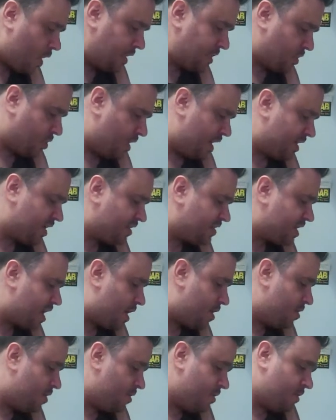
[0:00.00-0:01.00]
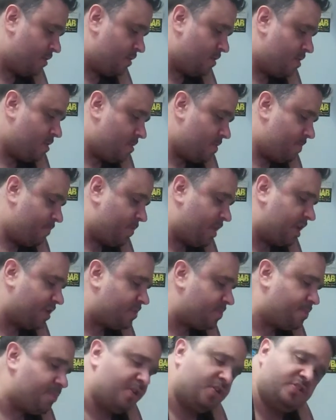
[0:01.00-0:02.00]
So like I said, you get
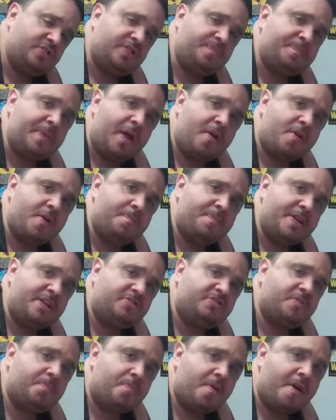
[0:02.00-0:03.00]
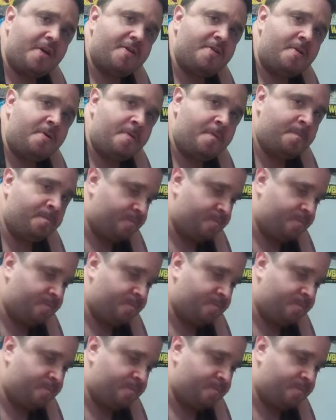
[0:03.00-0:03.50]
some Pillsbury pizza bread.